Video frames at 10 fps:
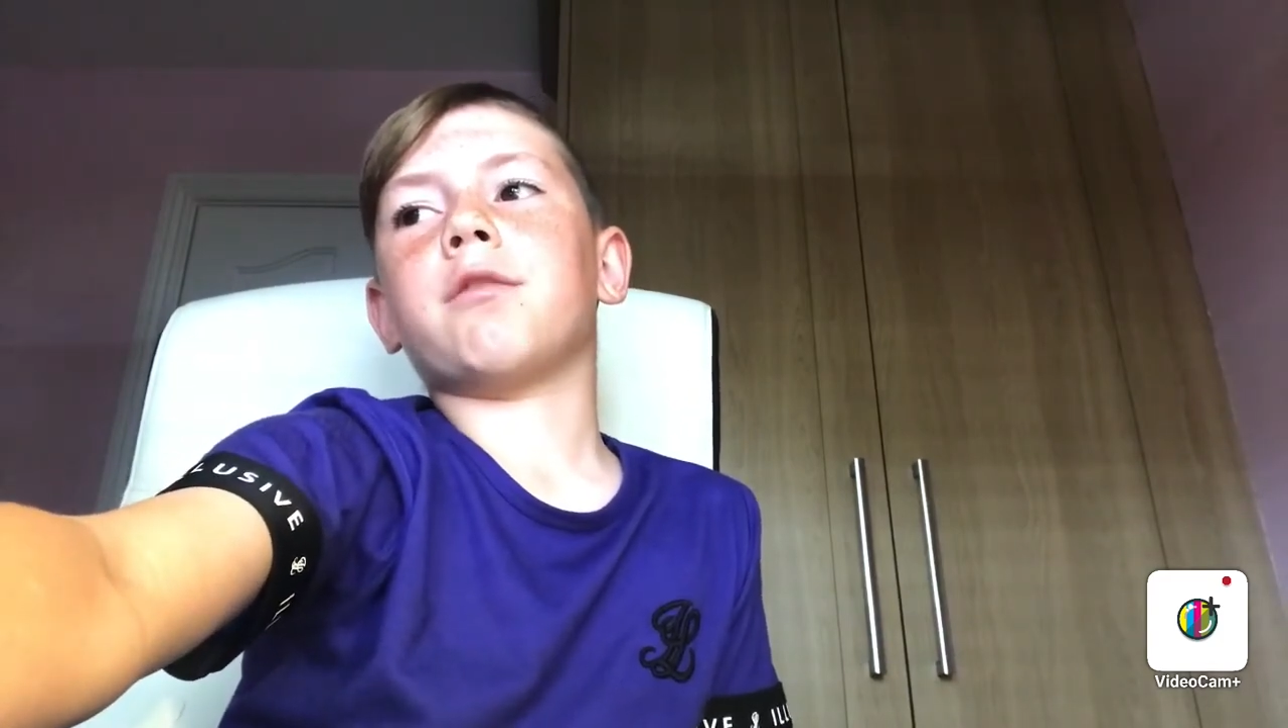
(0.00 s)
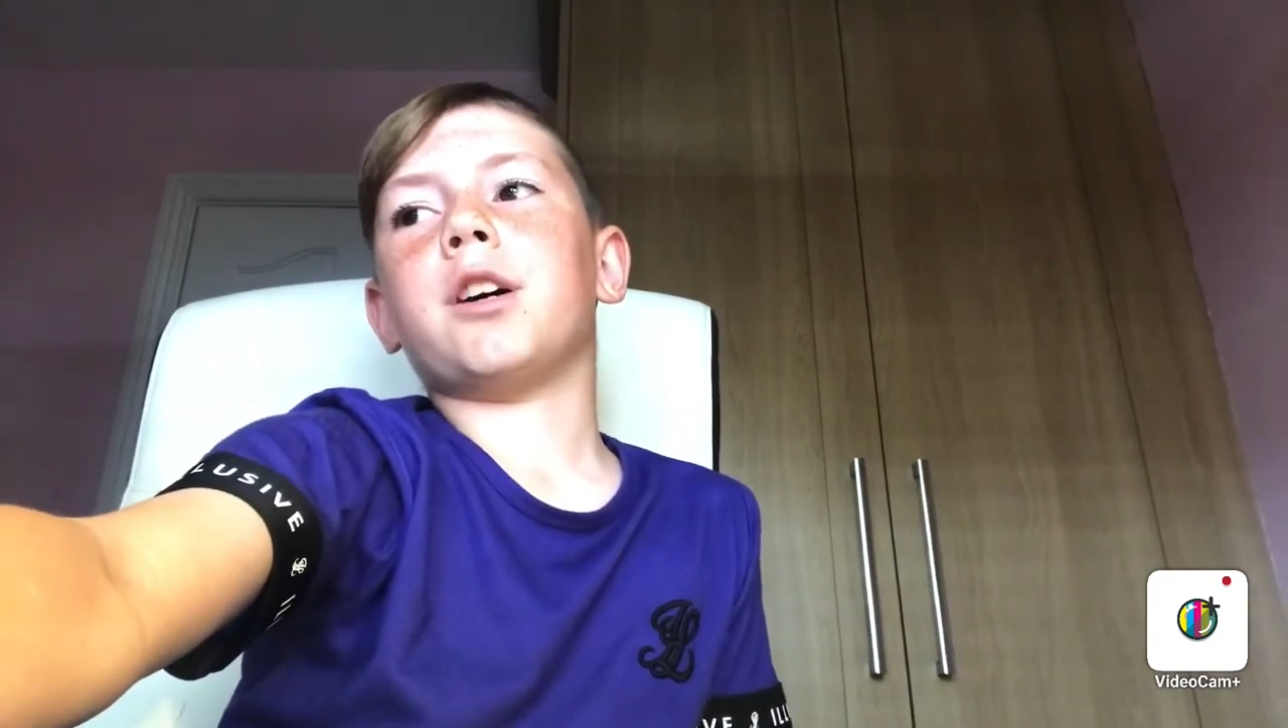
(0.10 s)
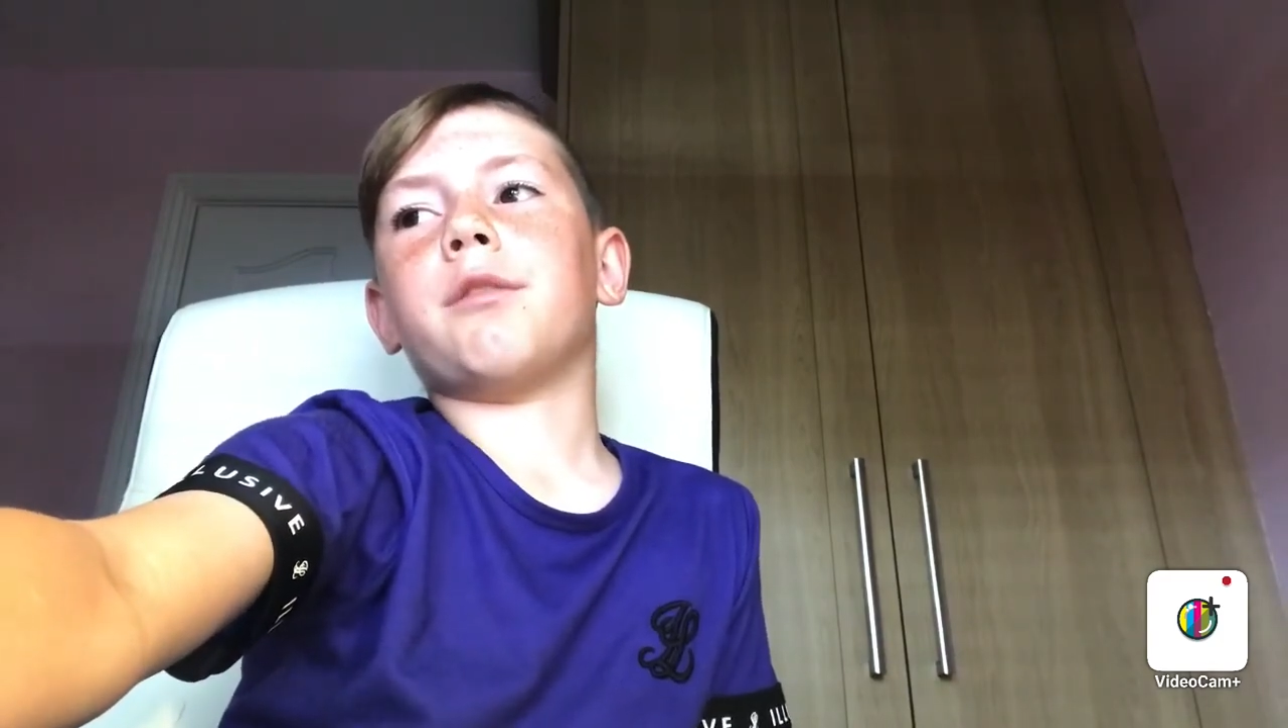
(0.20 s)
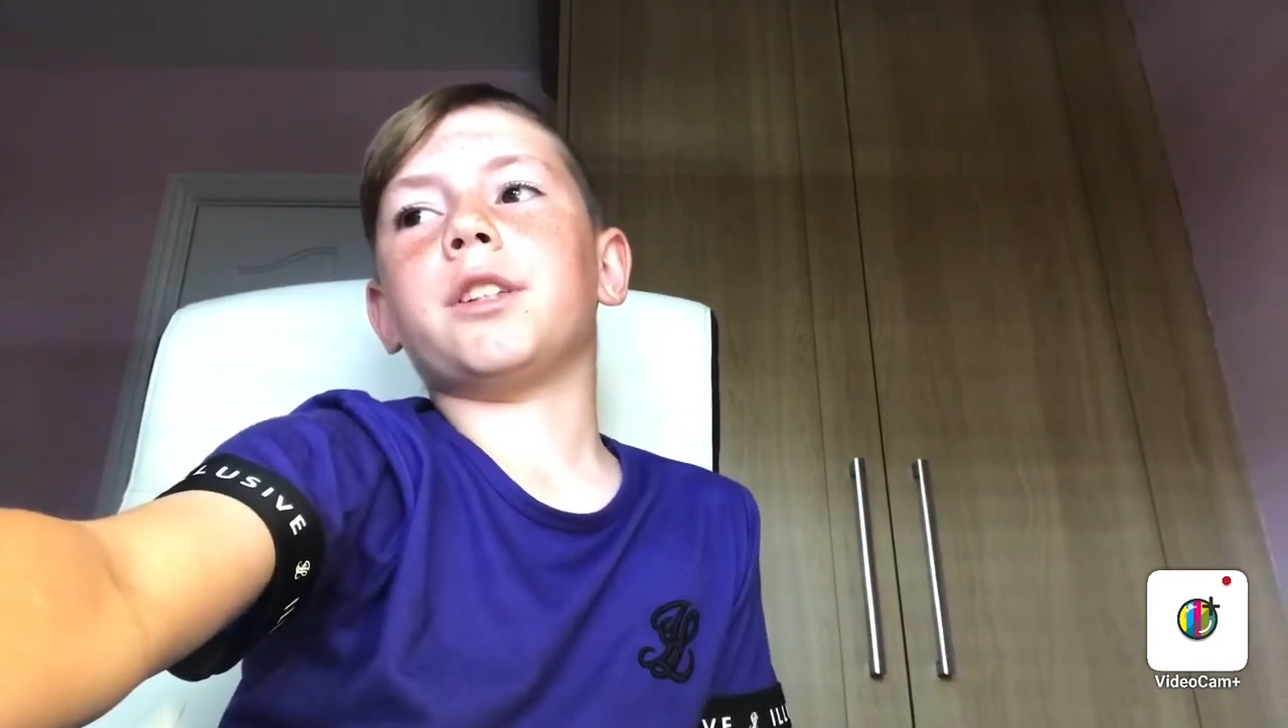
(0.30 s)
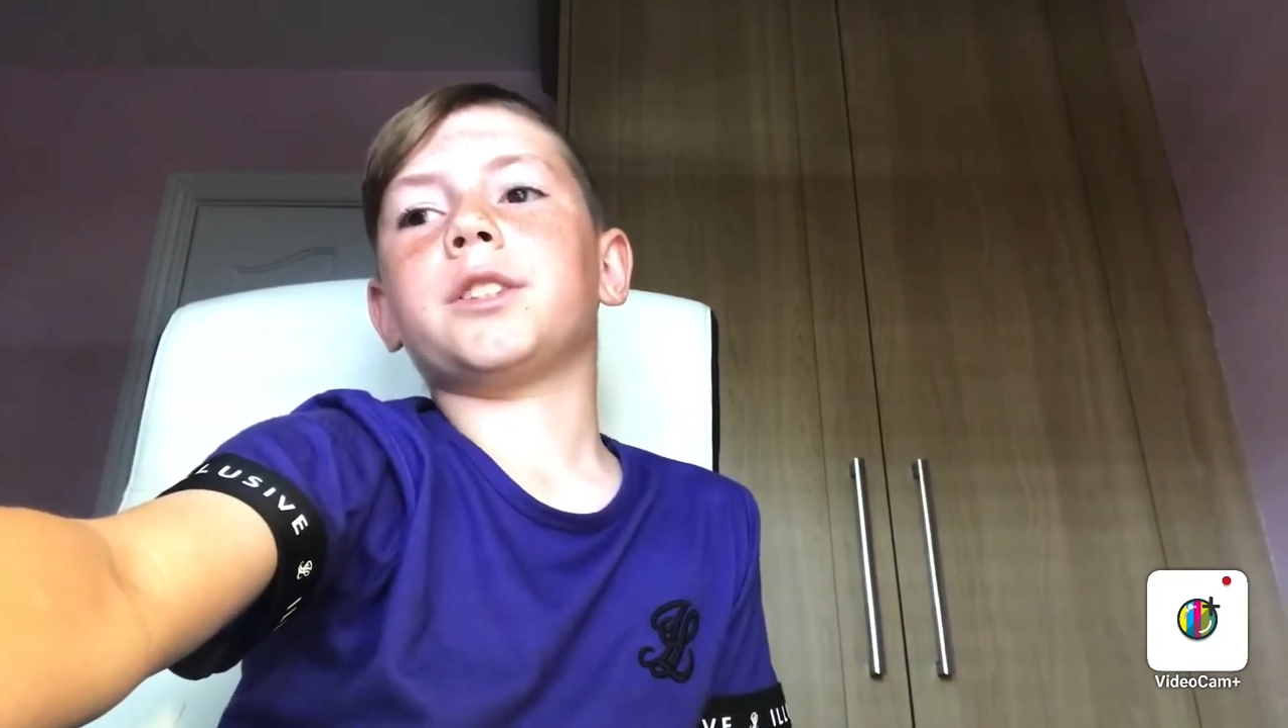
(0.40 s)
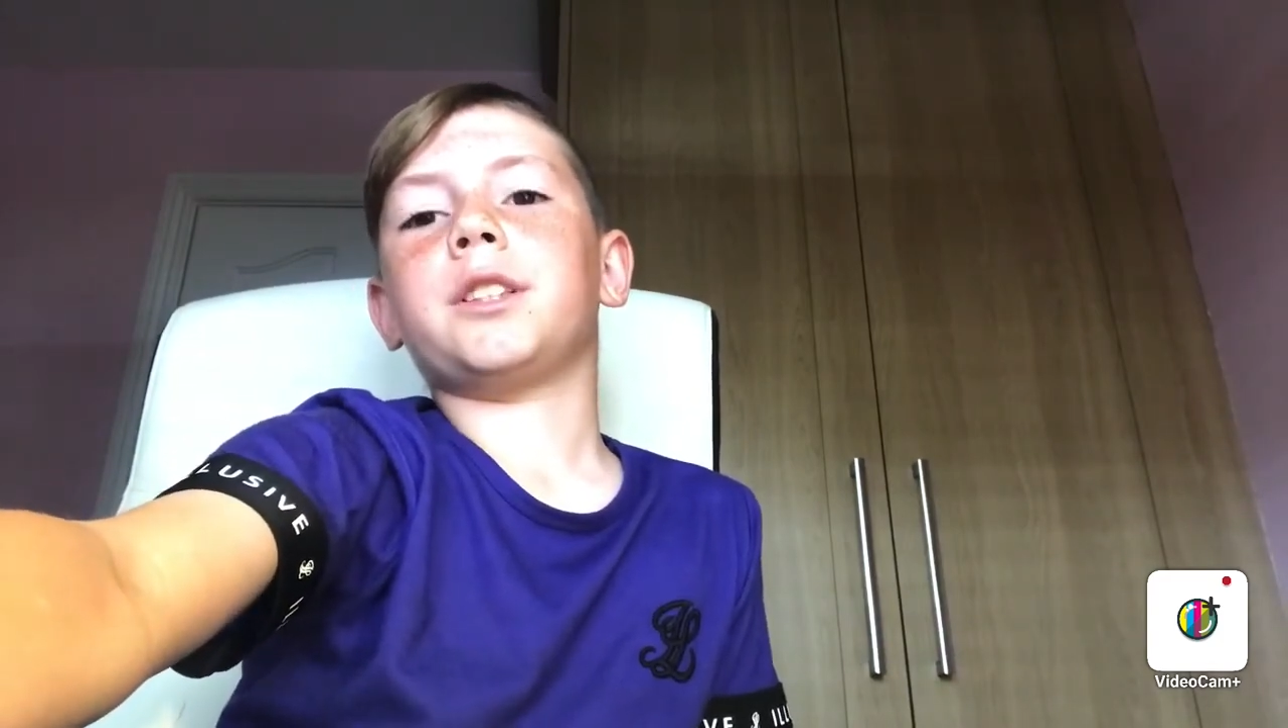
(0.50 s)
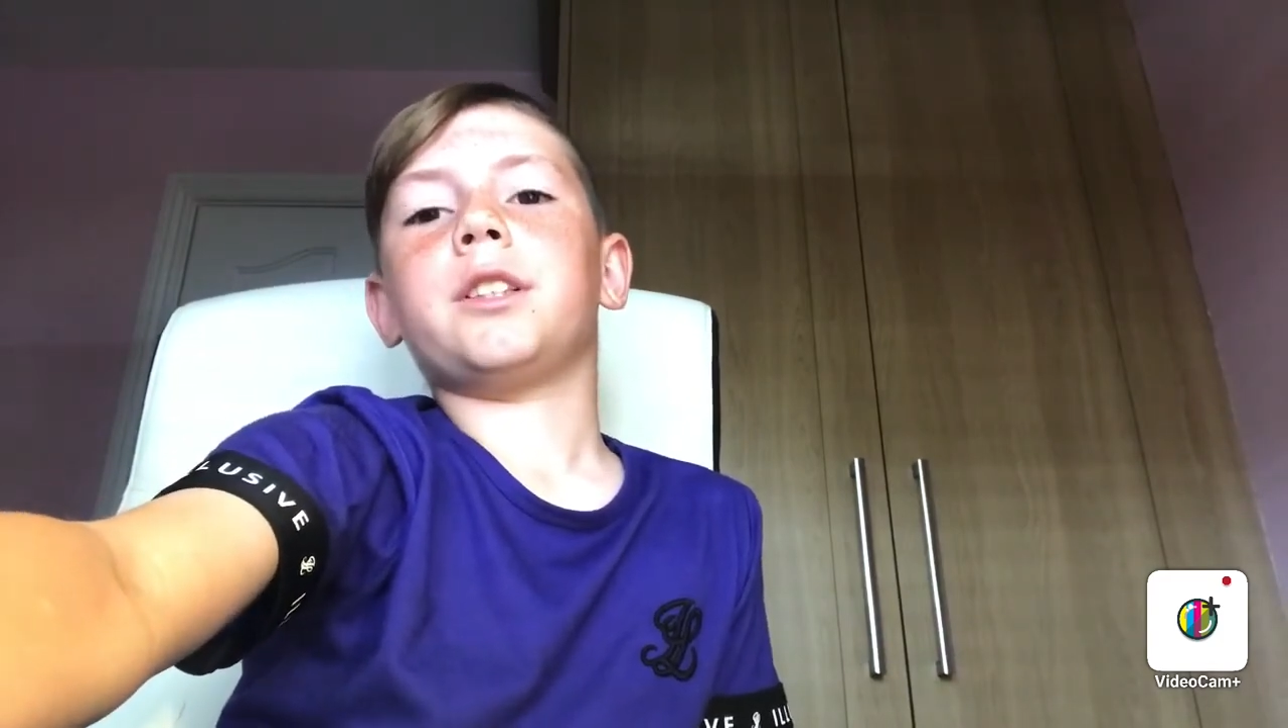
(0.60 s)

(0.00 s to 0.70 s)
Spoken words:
Rovers.